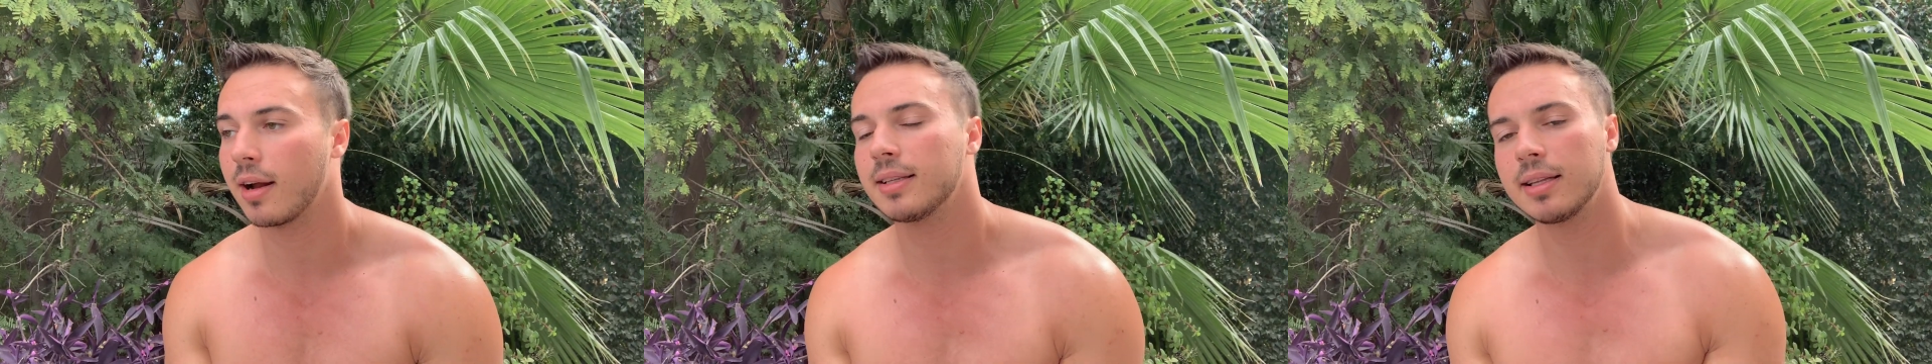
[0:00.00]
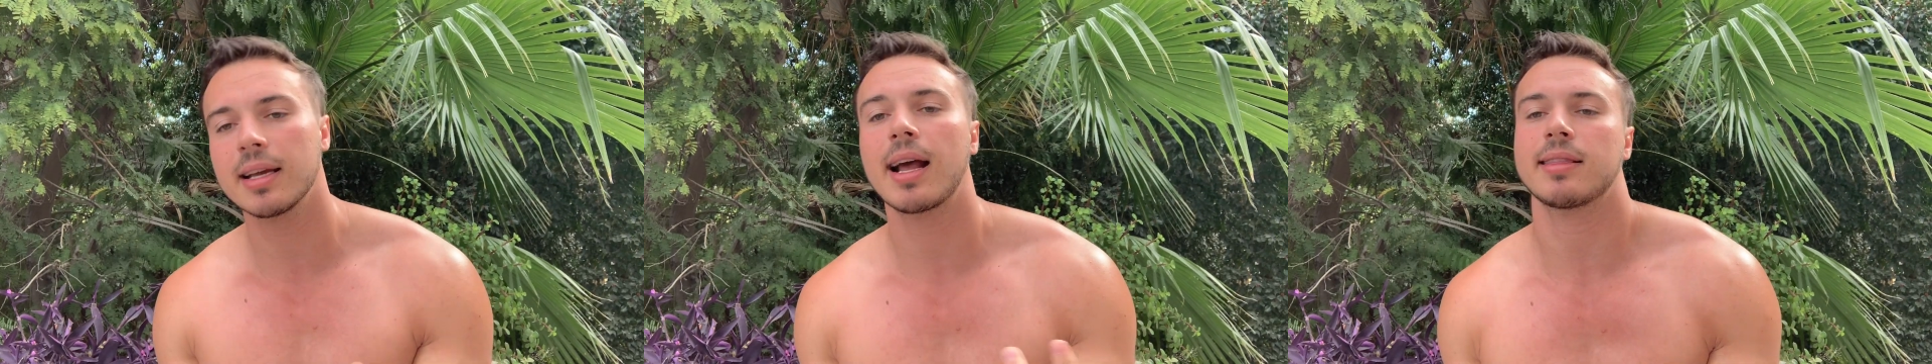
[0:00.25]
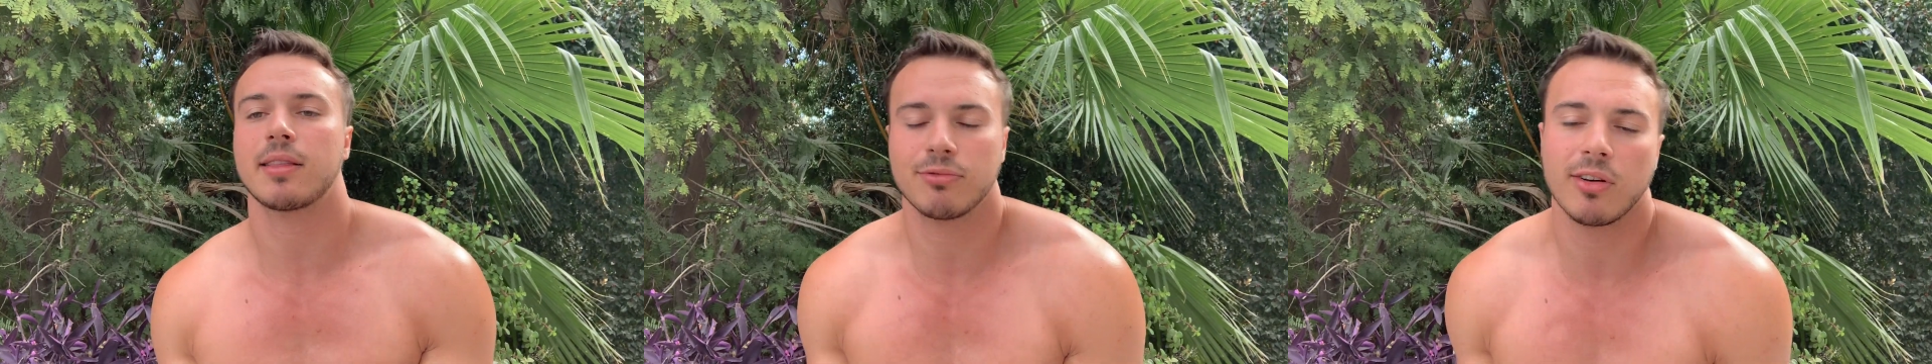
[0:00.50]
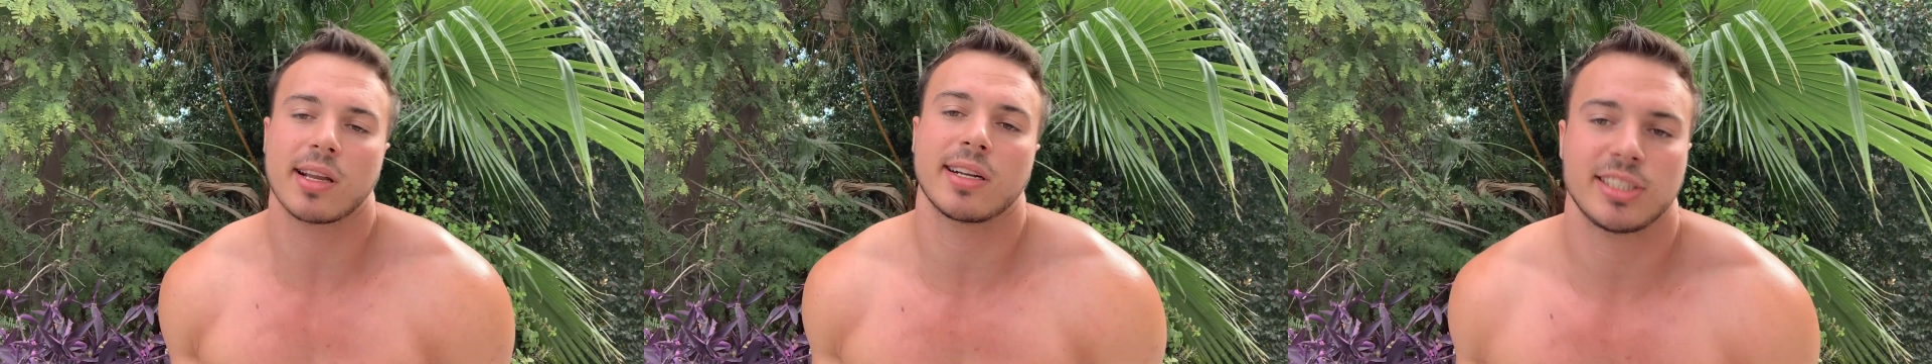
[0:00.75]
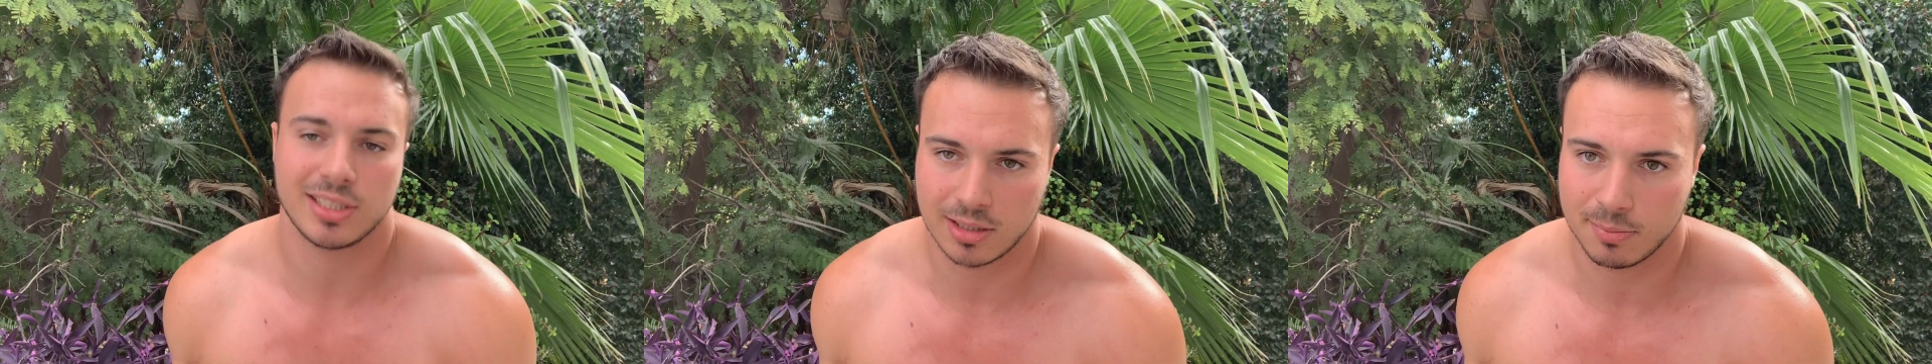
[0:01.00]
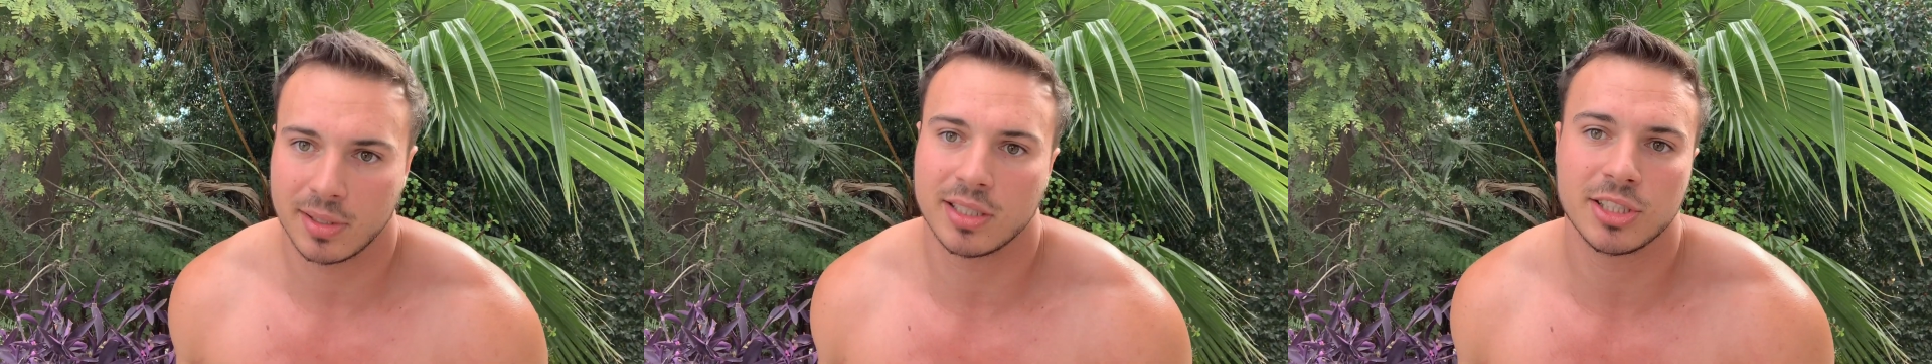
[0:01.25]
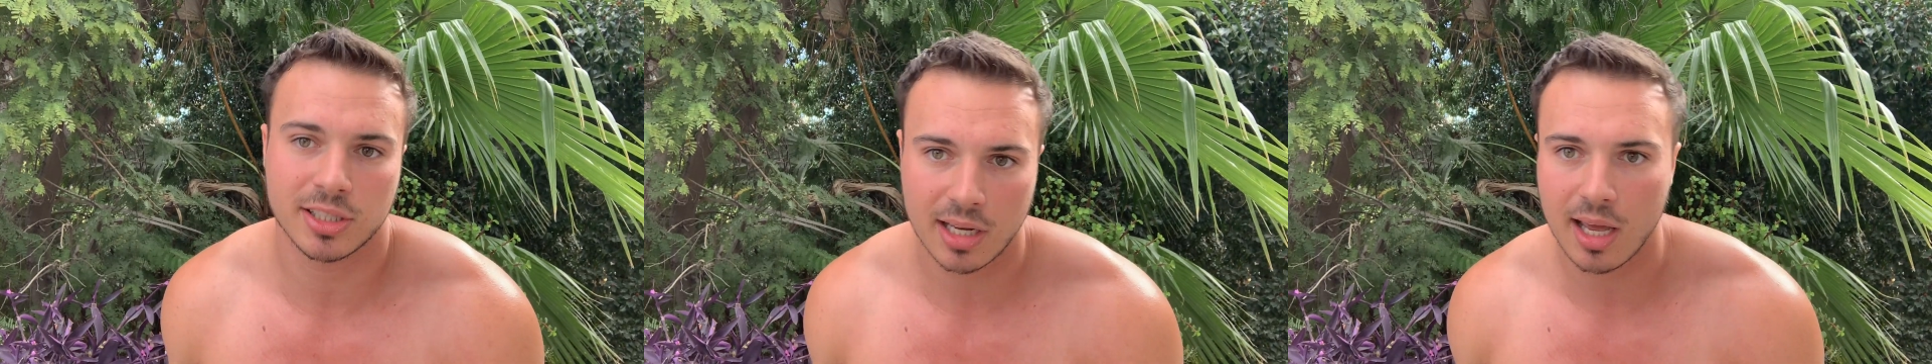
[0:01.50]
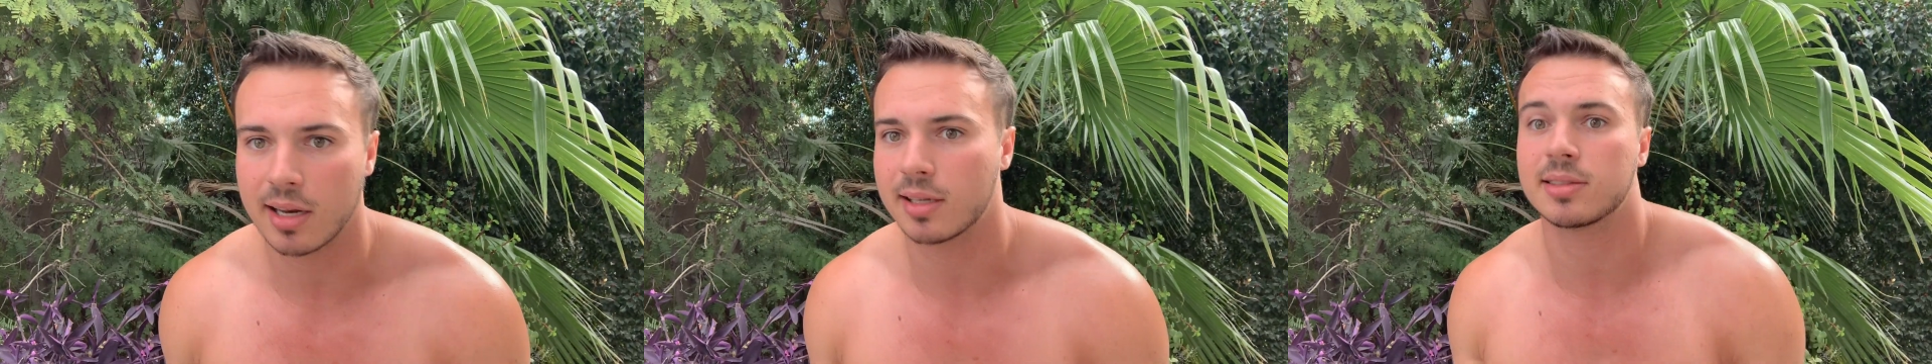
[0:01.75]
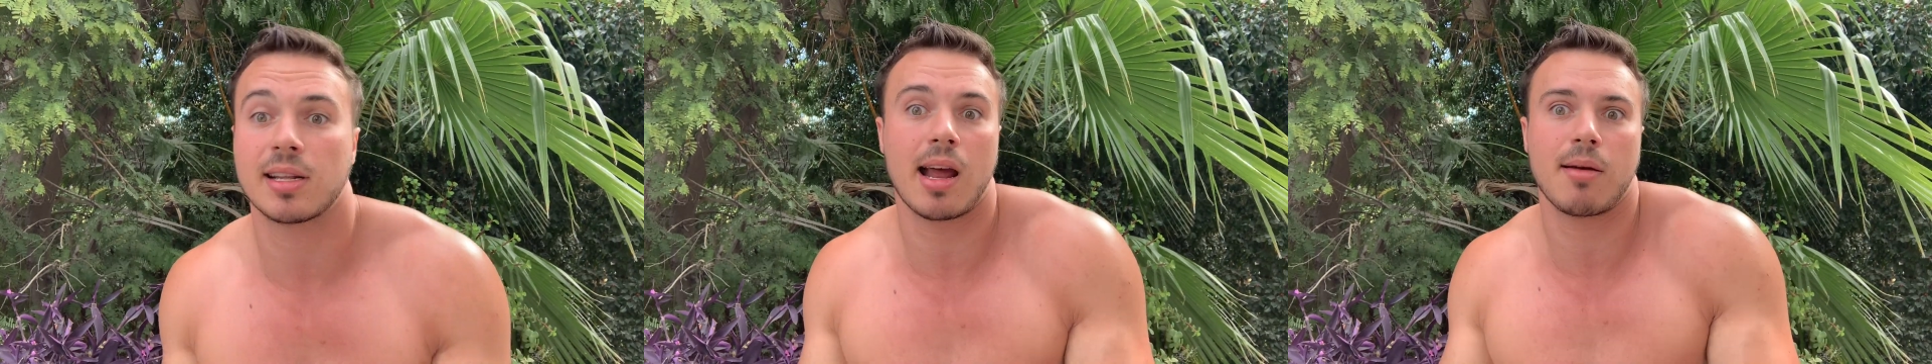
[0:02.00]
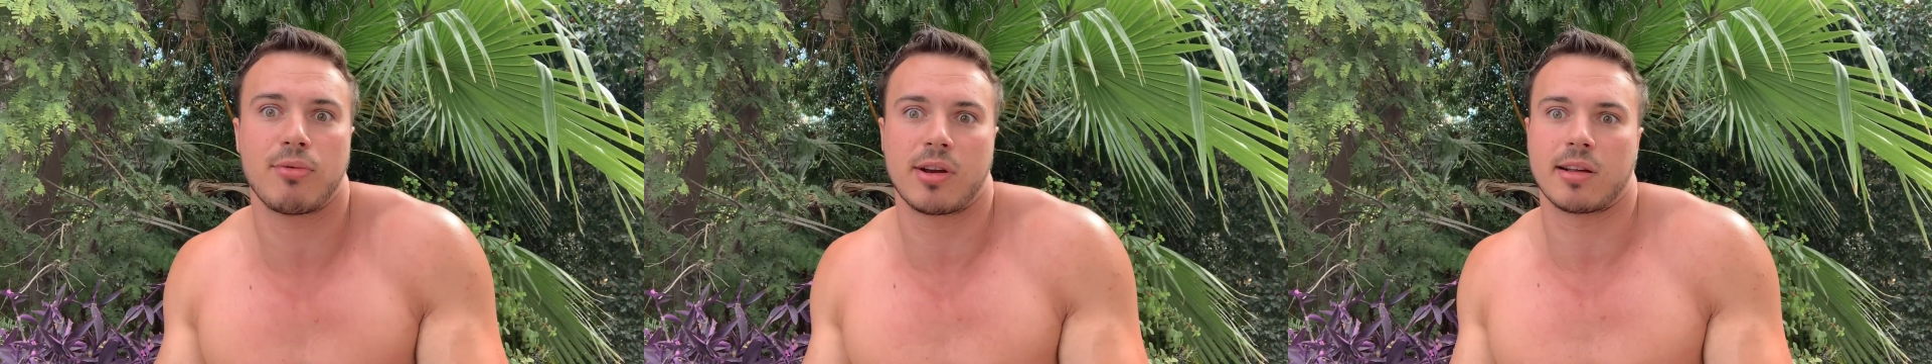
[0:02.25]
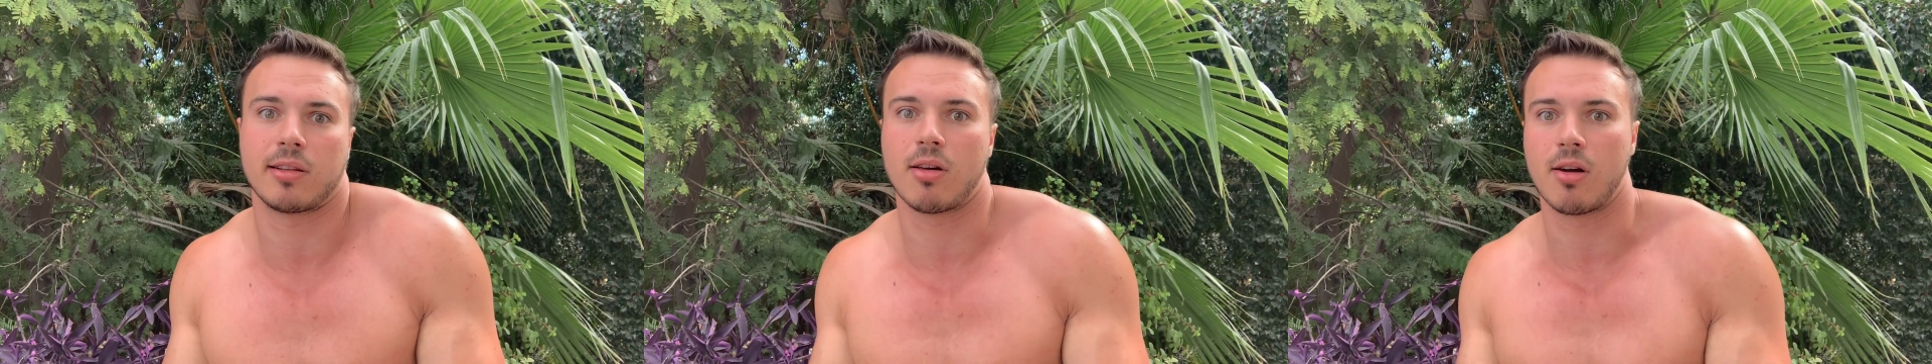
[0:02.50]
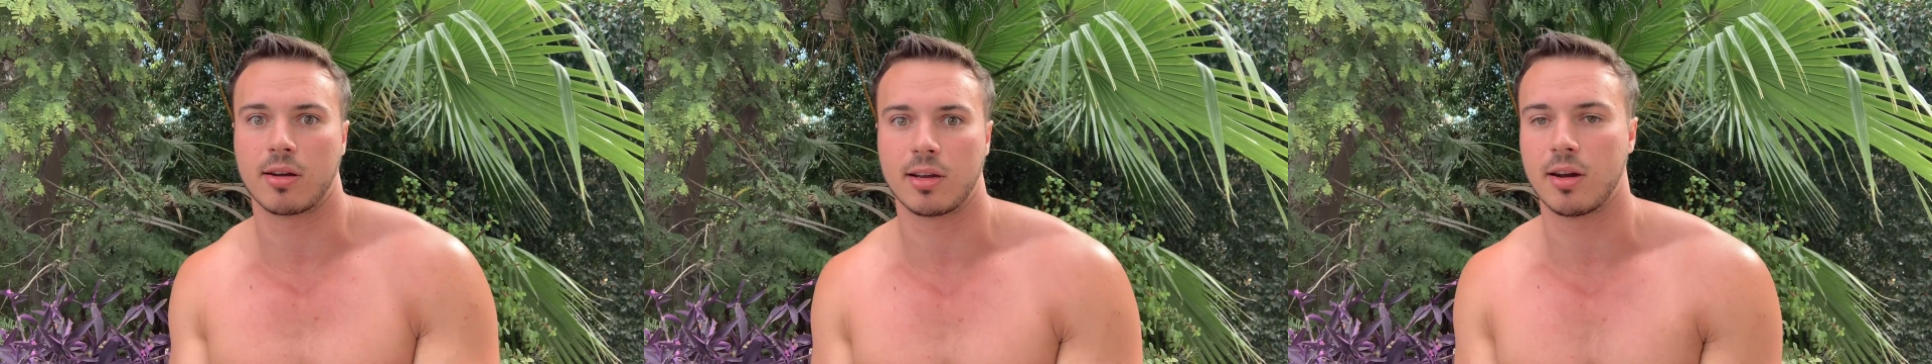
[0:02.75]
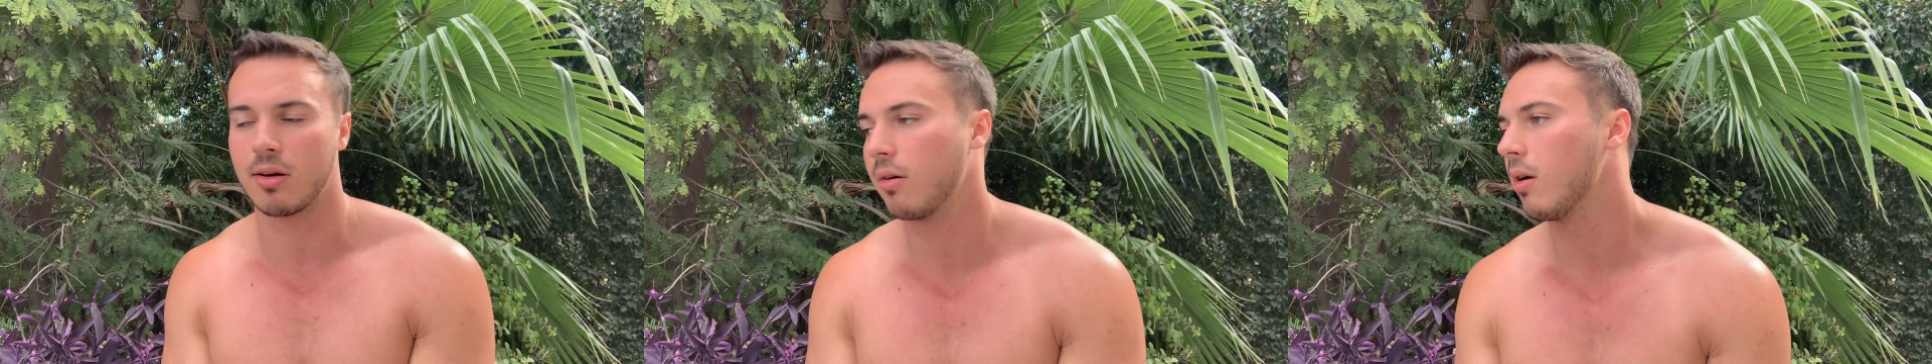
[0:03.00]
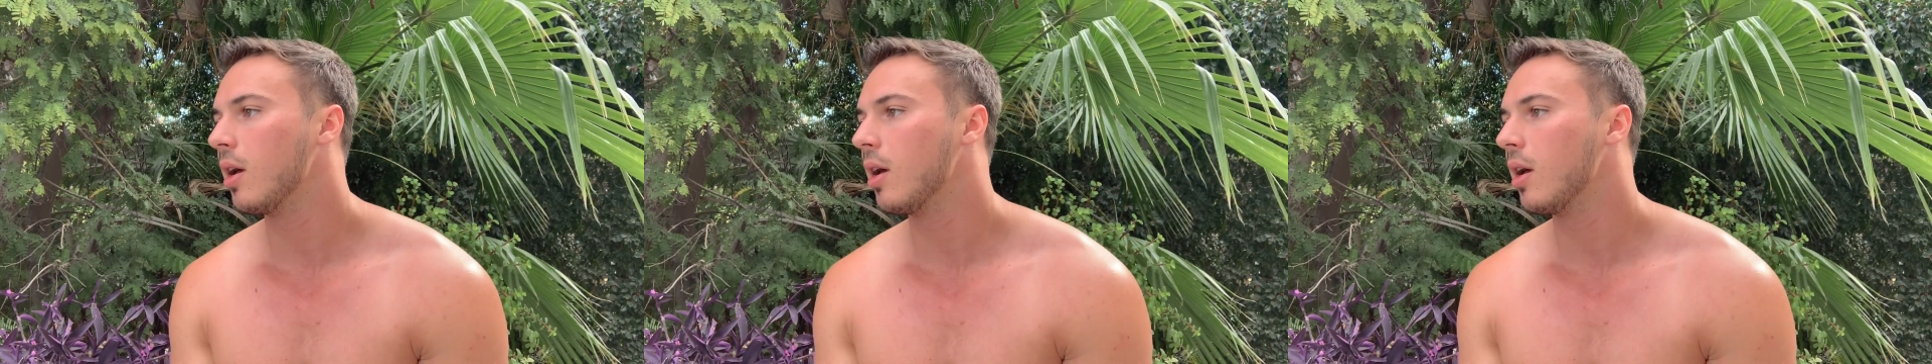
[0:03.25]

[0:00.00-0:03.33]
And then they got the fucking champion genetics that I bring along, you know?